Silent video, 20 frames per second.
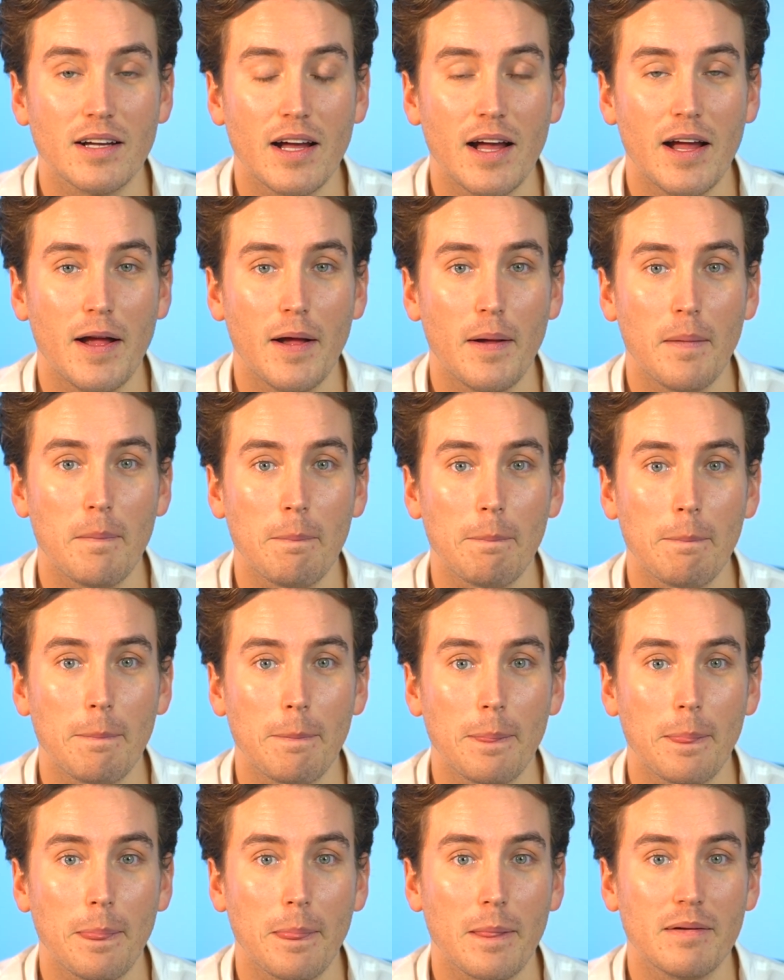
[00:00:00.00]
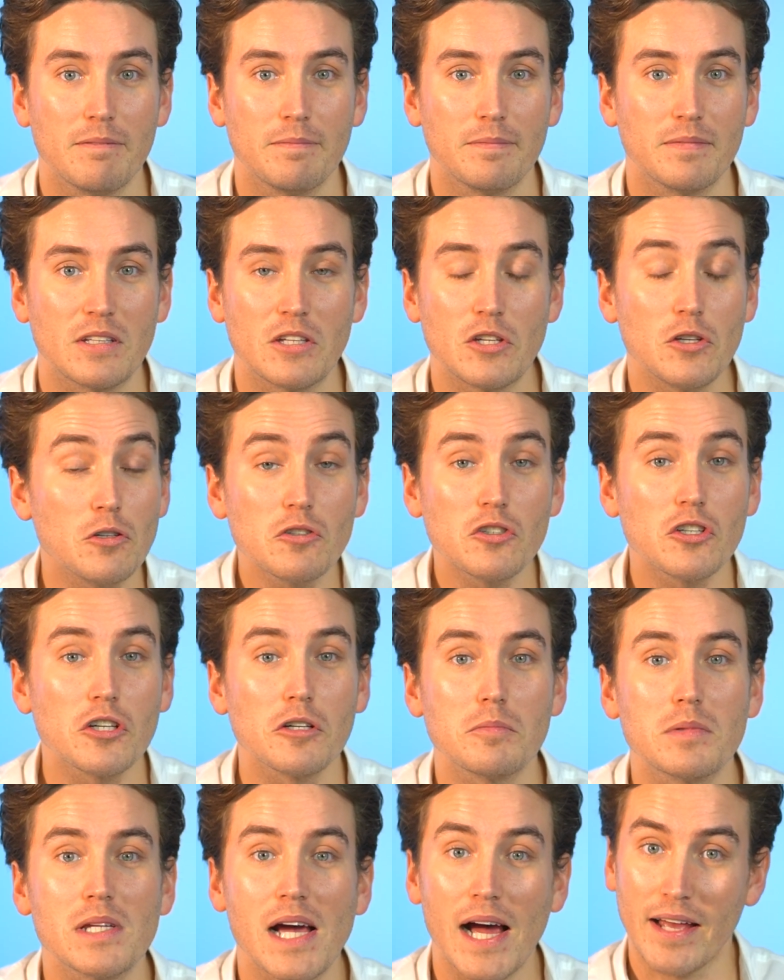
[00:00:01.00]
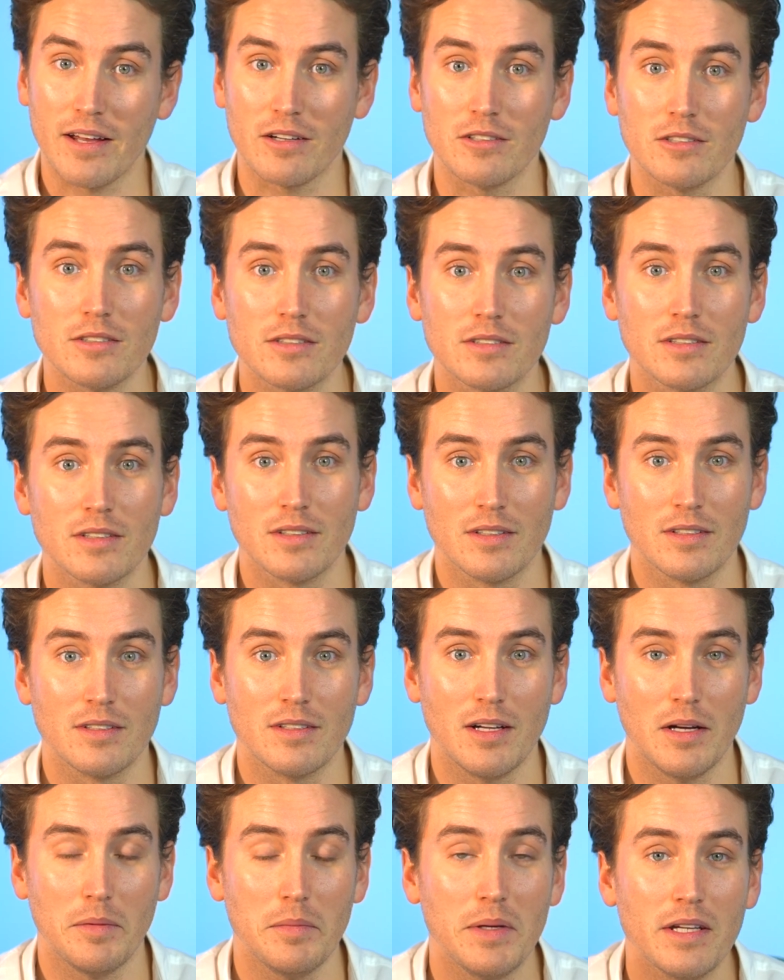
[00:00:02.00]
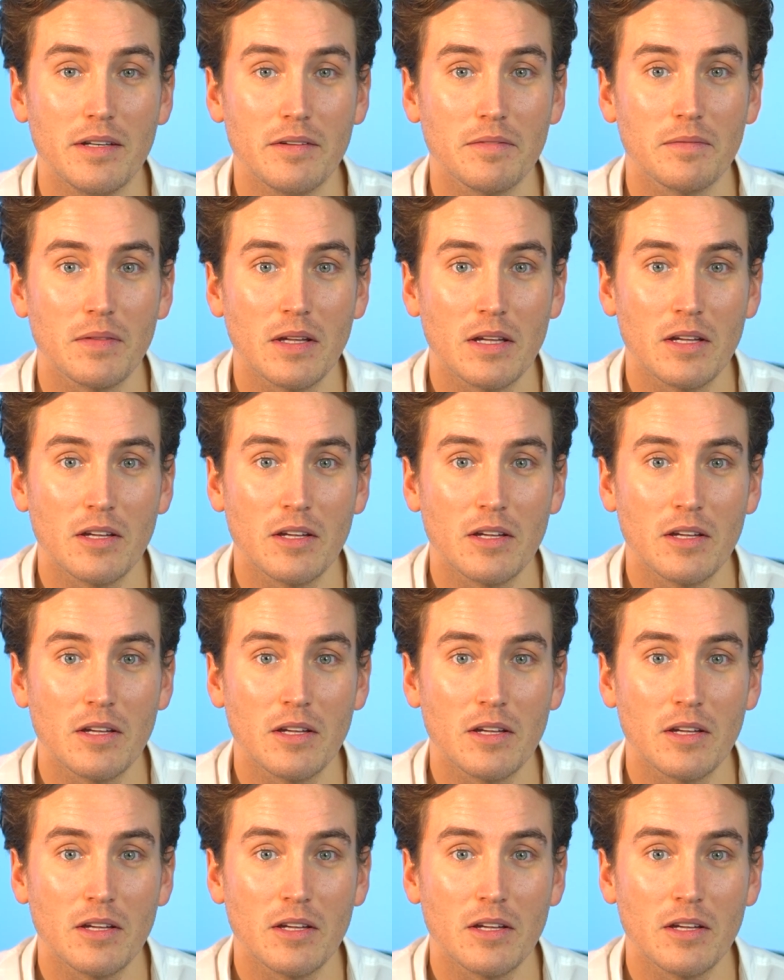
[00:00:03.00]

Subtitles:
YouTube title, I mean,